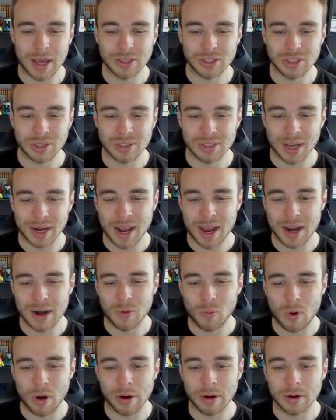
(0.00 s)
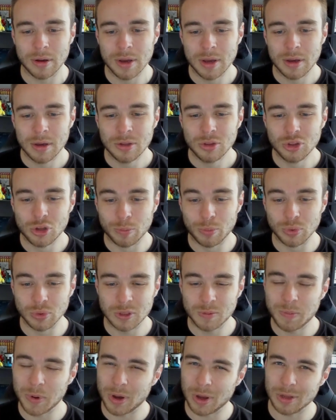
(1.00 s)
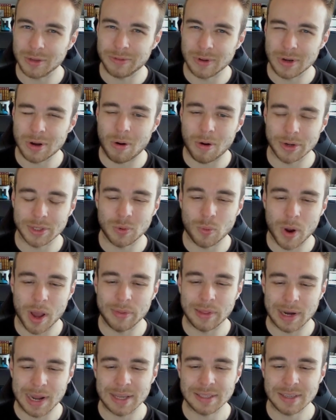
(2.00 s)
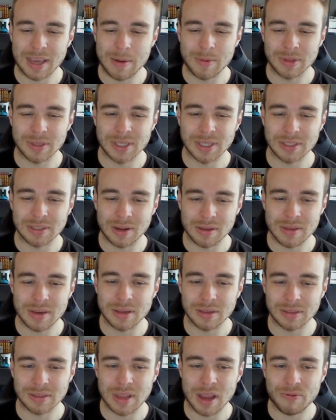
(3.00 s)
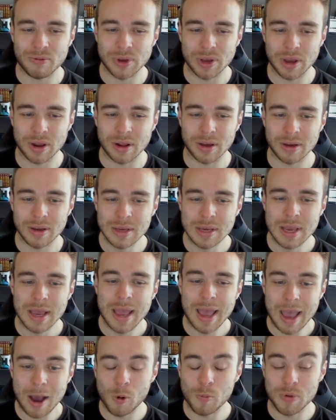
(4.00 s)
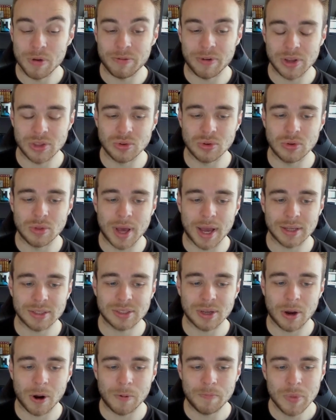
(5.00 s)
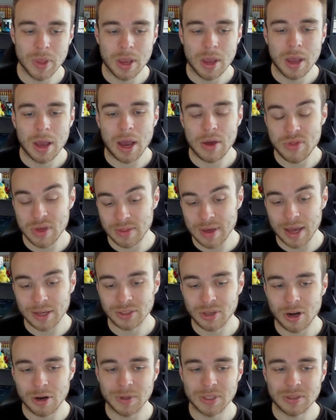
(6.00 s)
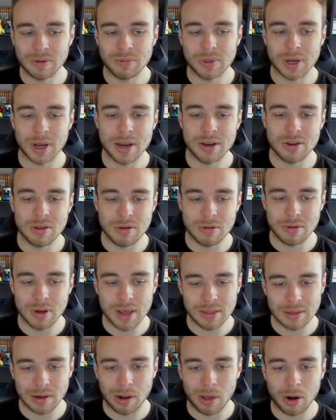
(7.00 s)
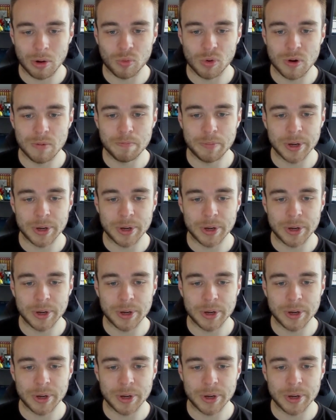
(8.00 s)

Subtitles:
It's just I kind of want double Spurs for Norwich away on the last game of the season. I think it's definitely gonna help if I do that. So I think that's gonna be something I do in the long run.